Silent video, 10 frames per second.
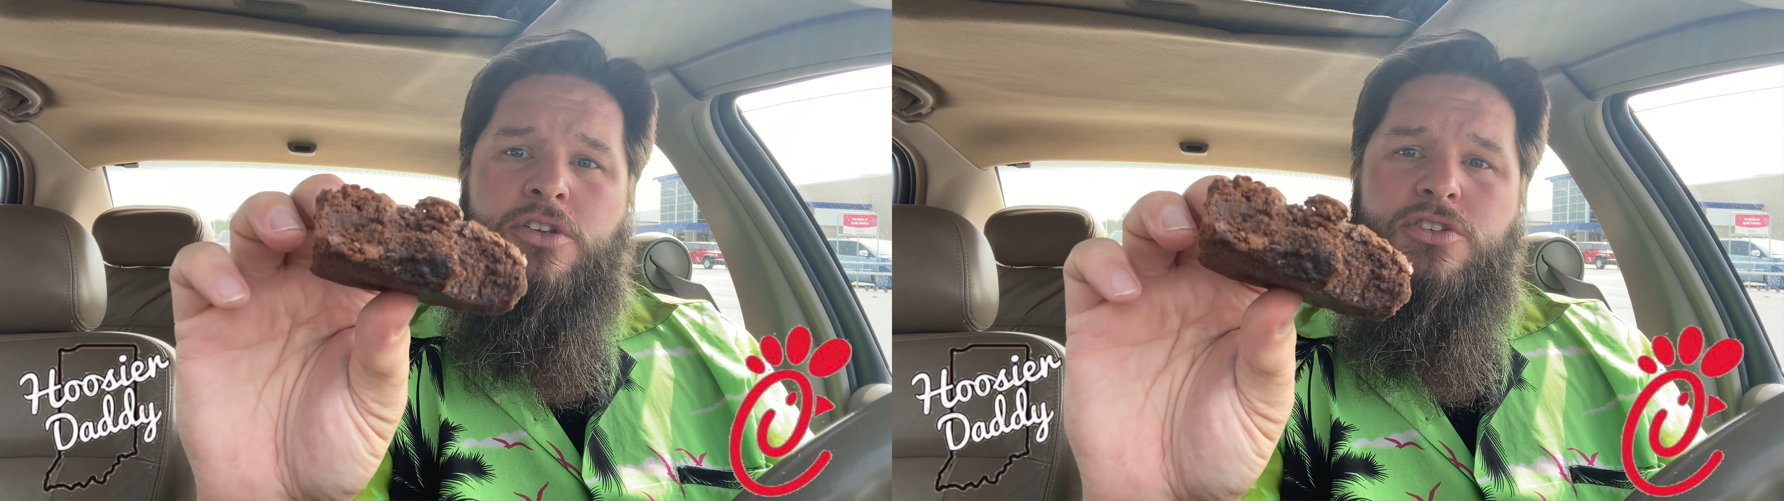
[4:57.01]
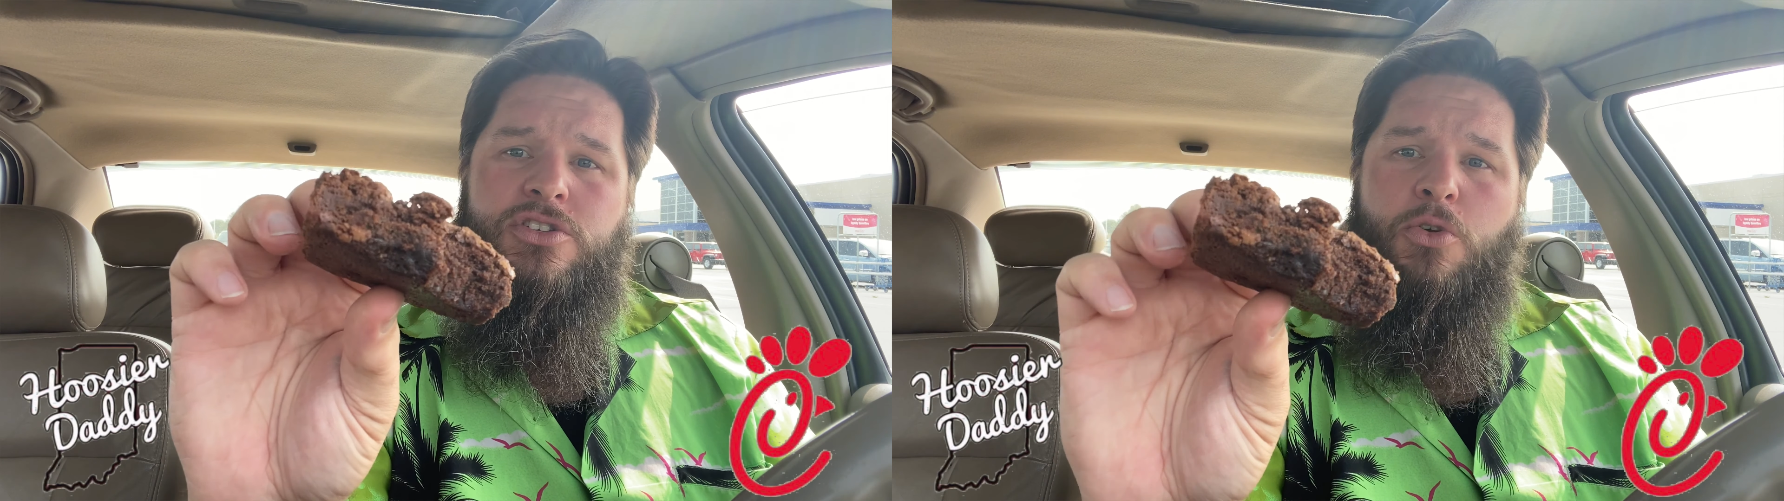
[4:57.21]

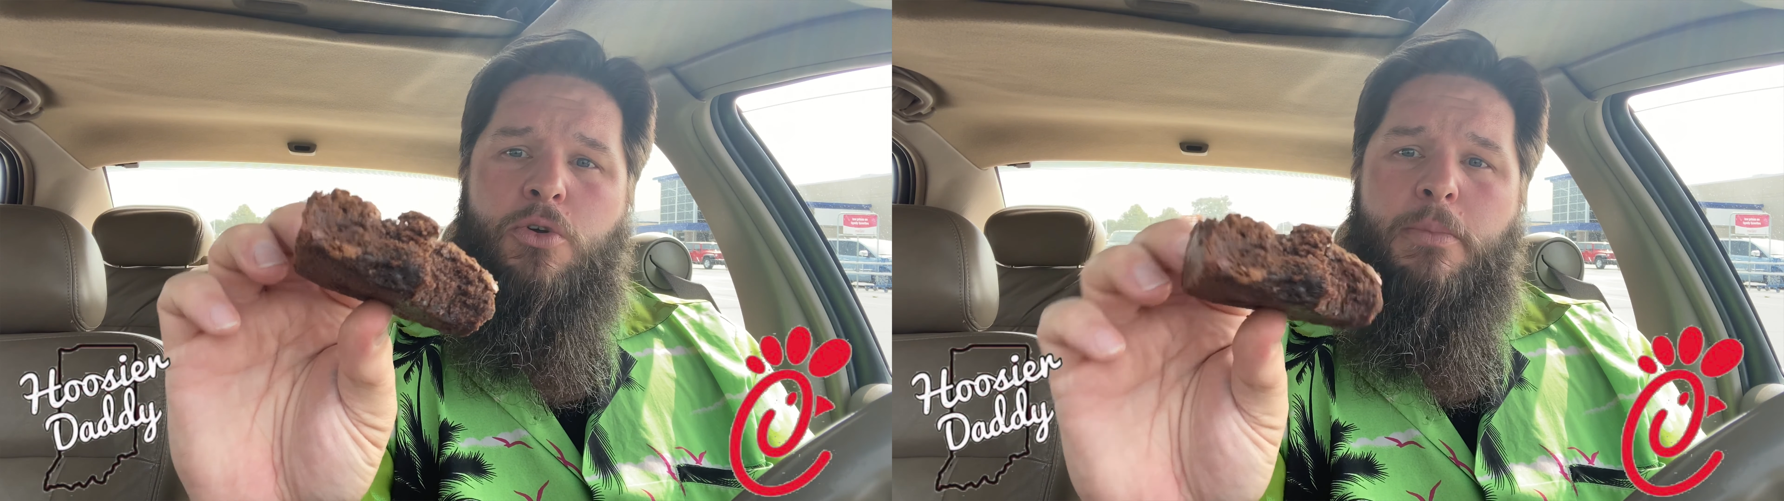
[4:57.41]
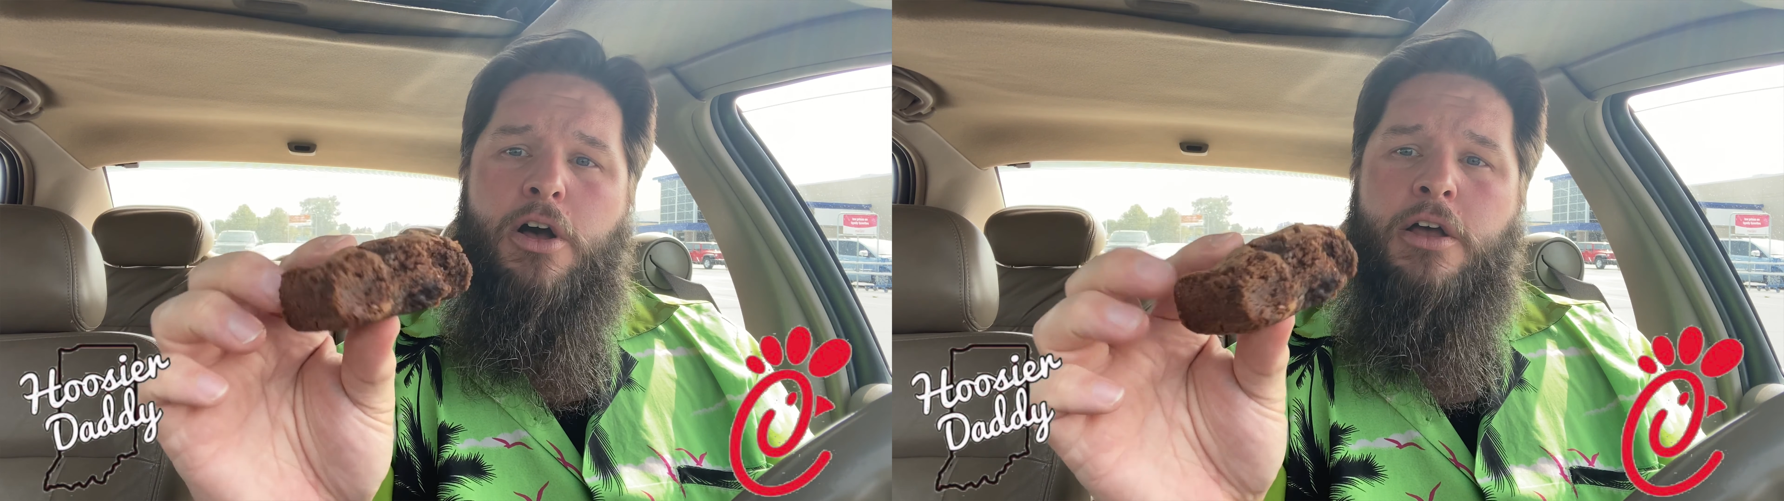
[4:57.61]

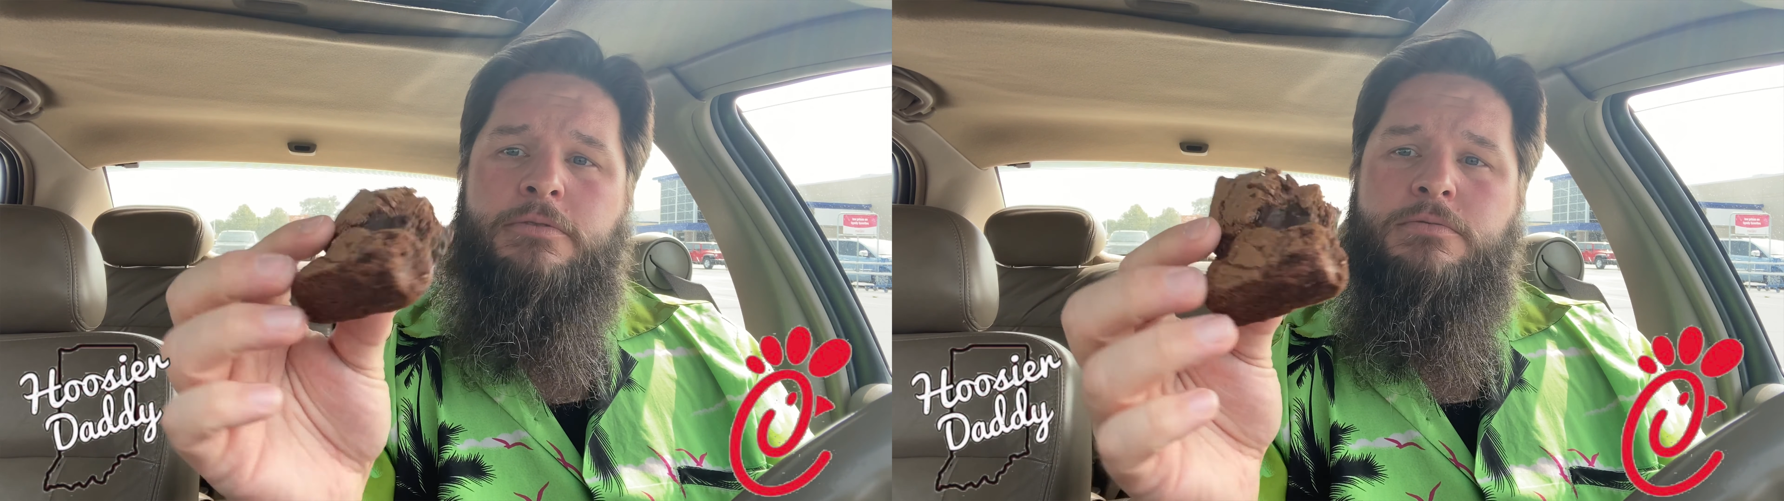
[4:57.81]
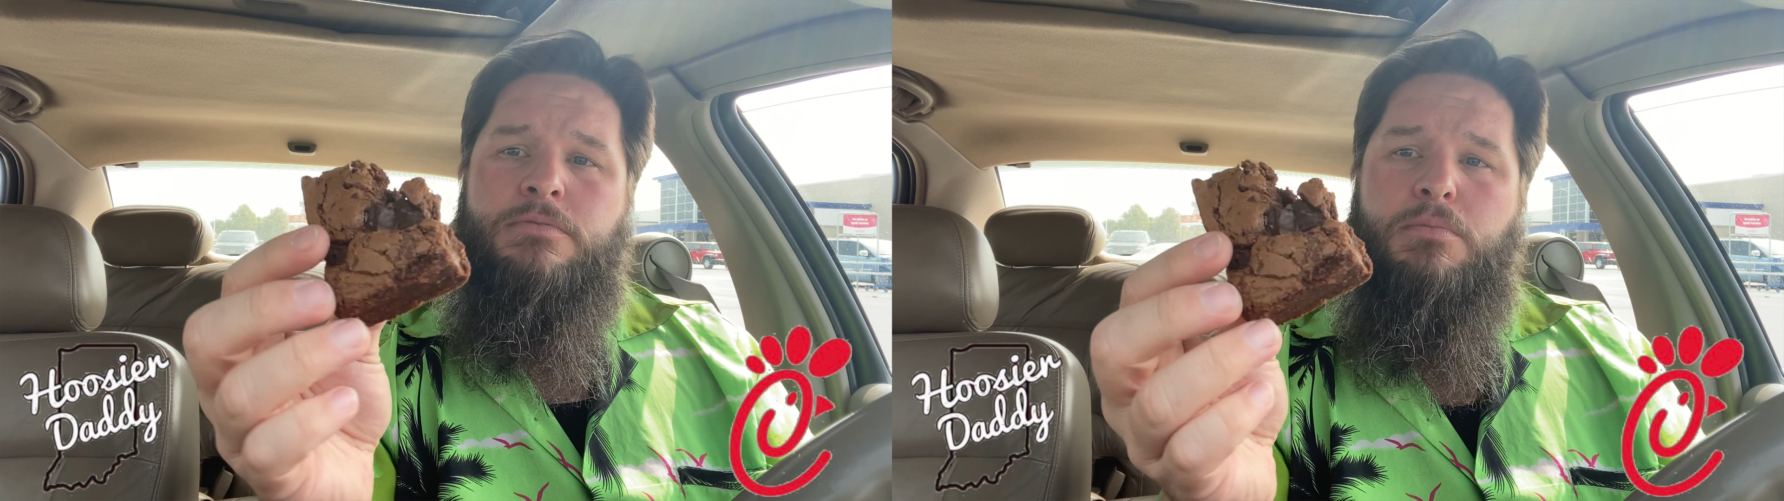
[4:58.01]
store-bought
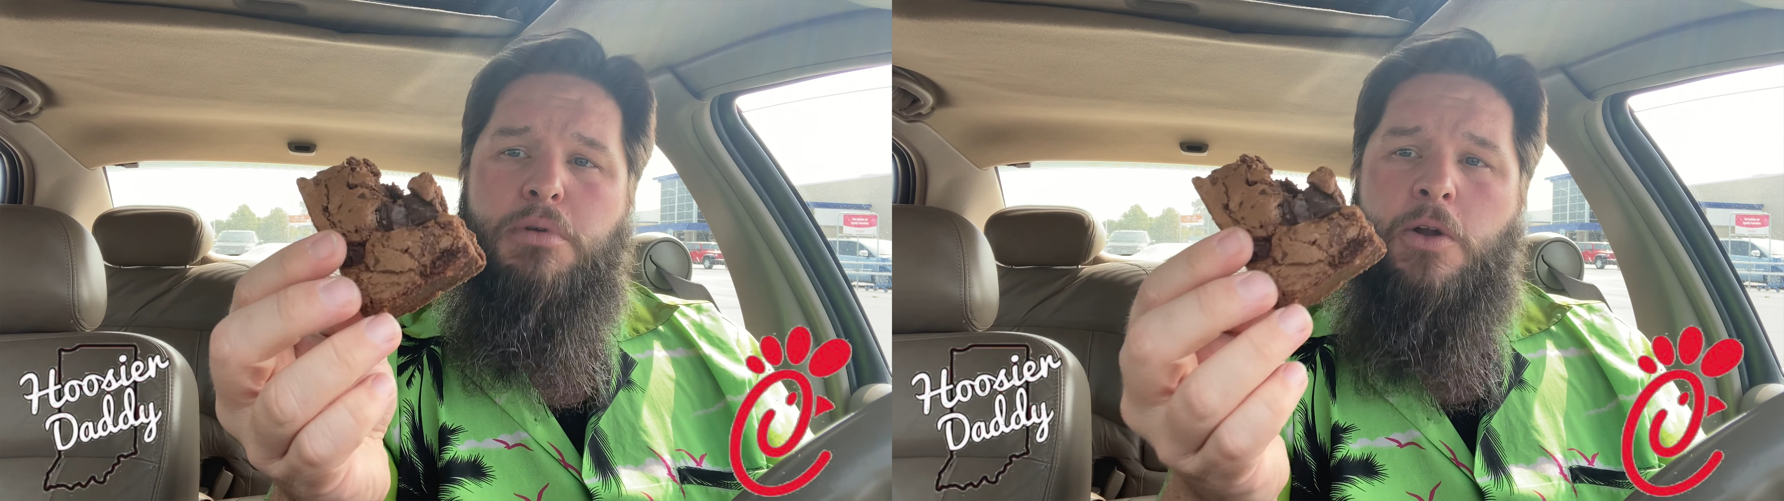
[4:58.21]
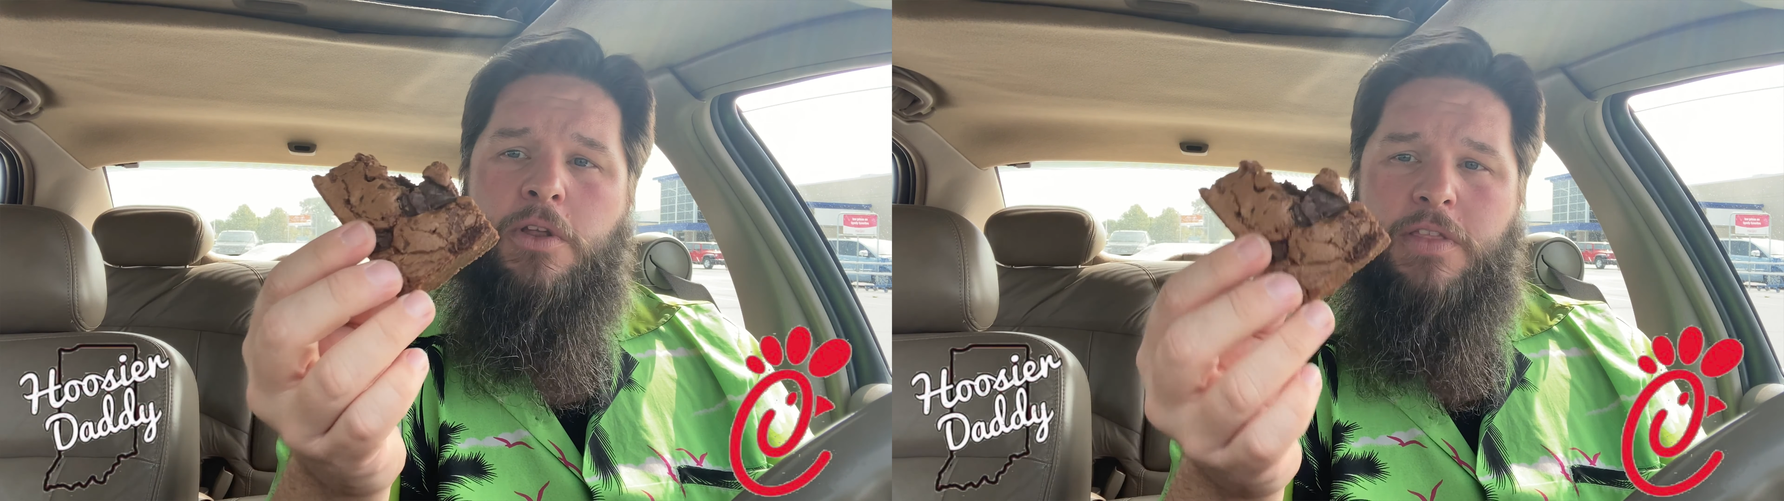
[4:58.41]
brownie.